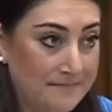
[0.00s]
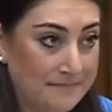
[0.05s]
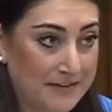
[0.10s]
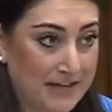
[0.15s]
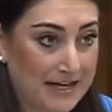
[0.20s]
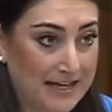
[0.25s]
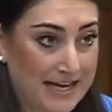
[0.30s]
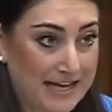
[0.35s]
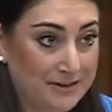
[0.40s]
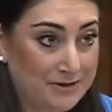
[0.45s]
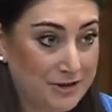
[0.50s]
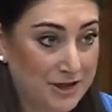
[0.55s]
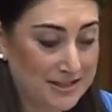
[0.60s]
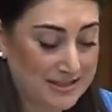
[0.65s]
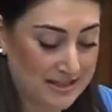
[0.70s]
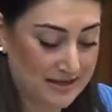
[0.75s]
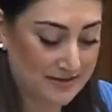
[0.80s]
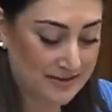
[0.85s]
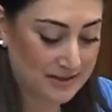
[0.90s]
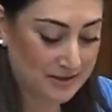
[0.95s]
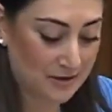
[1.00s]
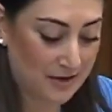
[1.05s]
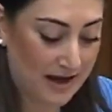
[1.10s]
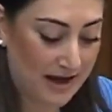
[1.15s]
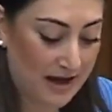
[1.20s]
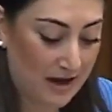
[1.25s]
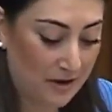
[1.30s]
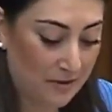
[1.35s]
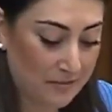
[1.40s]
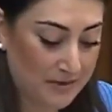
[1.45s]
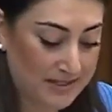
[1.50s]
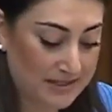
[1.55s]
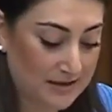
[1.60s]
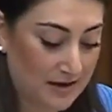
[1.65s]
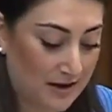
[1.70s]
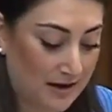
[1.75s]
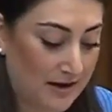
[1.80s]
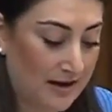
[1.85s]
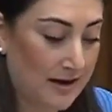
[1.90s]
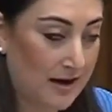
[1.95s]
And just in the Sahel, we
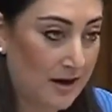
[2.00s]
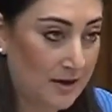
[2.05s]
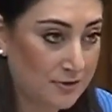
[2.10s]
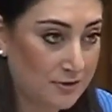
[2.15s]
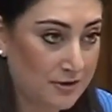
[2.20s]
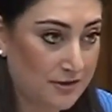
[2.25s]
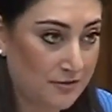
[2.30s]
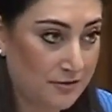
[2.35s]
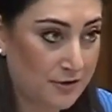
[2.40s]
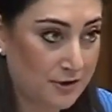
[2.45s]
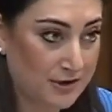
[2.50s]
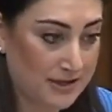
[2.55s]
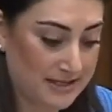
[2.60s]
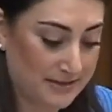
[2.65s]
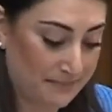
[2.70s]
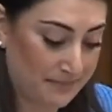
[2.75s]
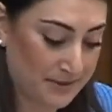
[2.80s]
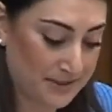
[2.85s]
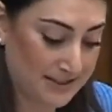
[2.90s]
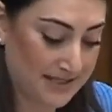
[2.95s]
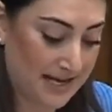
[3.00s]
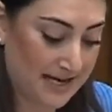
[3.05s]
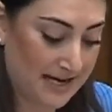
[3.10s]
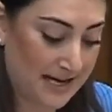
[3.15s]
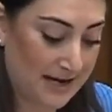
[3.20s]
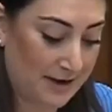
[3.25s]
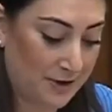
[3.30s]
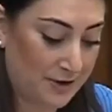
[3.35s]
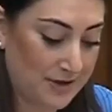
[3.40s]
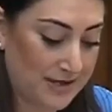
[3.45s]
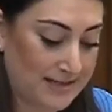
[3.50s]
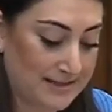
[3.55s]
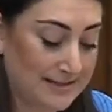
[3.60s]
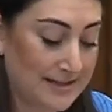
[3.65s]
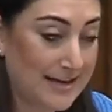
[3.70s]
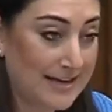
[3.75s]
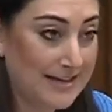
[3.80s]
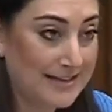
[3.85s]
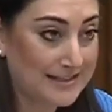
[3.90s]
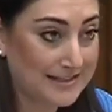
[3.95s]
saw a 130% increase
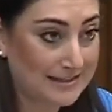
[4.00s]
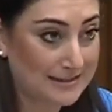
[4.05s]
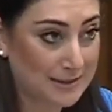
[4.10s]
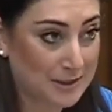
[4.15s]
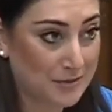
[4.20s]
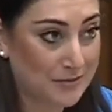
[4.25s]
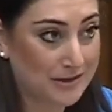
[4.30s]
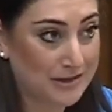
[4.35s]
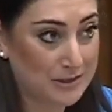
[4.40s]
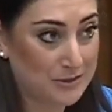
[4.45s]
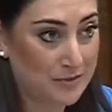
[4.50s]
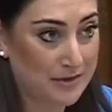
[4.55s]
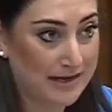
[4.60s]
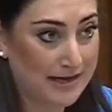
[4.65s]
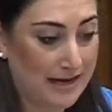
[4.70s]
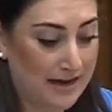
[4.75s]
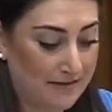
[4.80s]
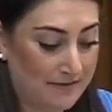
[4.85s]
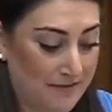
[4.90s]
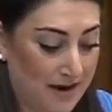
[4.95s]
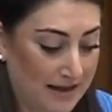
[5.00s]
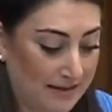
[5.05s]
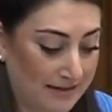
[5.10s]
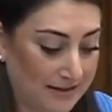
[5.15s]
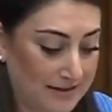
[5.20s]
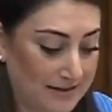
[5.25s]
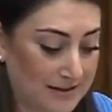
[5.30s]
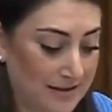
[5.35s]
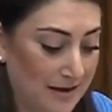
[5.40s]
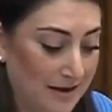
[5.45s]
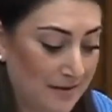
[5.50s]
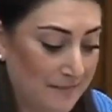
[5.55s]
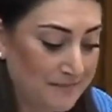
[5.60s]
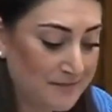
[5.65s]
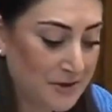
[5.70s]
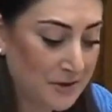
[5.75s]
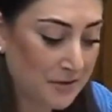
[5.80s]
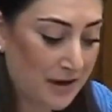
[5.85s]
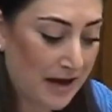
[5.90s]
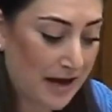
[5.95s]
since 2020 in violence.
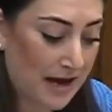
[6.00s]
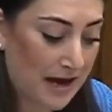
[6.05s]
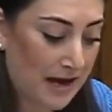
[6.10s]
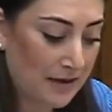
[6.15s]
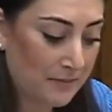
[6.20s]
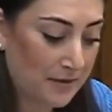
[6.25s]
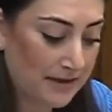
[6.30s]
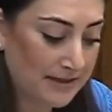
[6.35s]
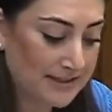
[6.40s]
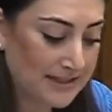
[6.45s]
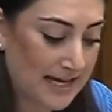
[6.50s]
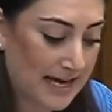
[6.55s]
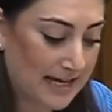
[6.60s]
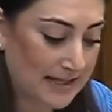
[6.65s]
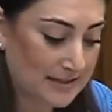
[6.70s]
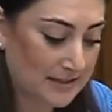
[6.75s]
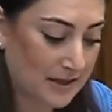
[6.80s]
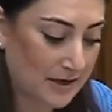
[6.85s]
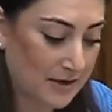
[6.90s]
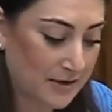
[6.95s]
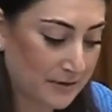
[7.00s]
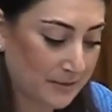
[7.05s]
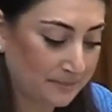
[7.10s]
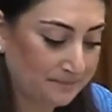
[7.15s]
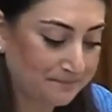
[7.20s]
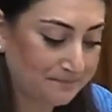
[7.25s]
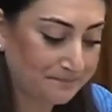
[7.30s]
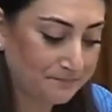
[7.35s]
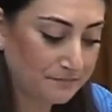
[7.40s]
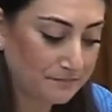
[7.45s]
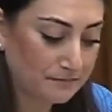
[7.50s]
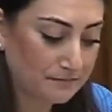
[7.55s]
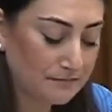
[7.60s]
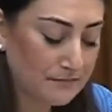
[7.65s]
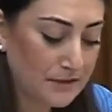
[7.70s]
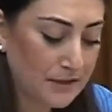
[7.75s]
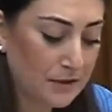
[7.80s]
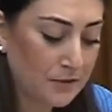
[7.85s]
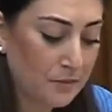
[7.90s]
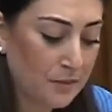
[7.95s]
So I wanted to ask you,
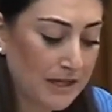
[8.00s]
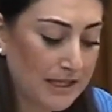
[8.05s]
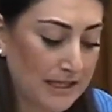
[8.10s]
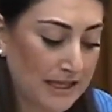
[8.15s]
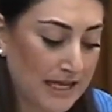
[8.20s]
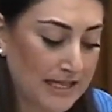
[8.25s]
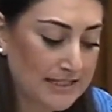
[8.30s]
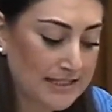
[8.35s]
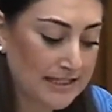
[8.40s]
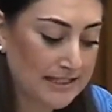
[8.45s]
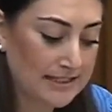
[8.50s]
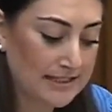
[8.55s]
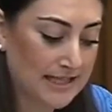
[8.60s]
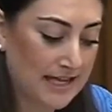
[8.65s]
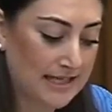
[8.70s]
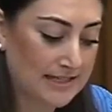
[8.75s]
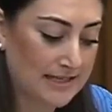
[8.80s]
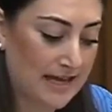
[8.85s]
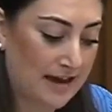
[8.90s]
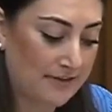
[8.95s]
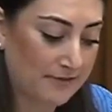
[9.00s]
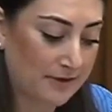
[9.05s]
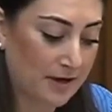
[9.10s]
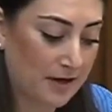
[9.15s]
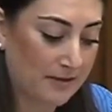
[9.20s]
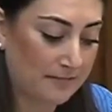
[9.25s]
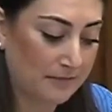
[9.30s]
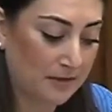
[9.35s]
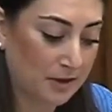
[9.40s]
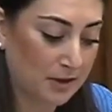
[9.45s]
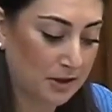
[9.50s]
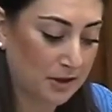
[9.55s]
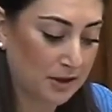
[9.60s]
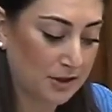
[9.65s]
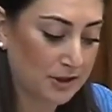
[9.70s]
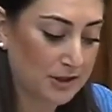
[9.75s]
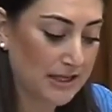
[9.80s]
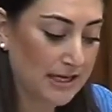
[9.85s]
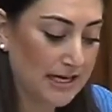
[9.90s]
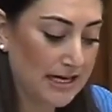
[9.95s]
what lessons has AFRICOM
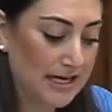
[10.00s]
learned